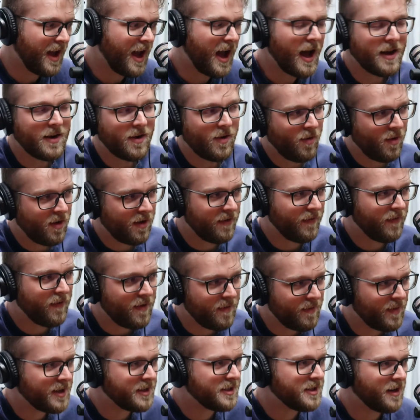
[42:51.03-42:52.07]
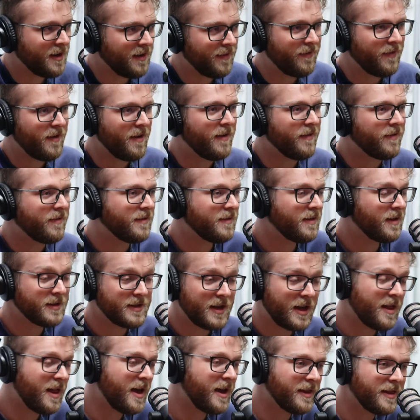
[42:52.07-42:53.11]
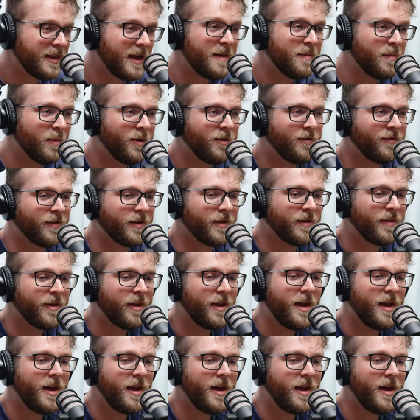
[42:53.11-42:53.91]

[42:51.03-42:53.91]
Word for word: I don't want to vote myself off because I like that movie.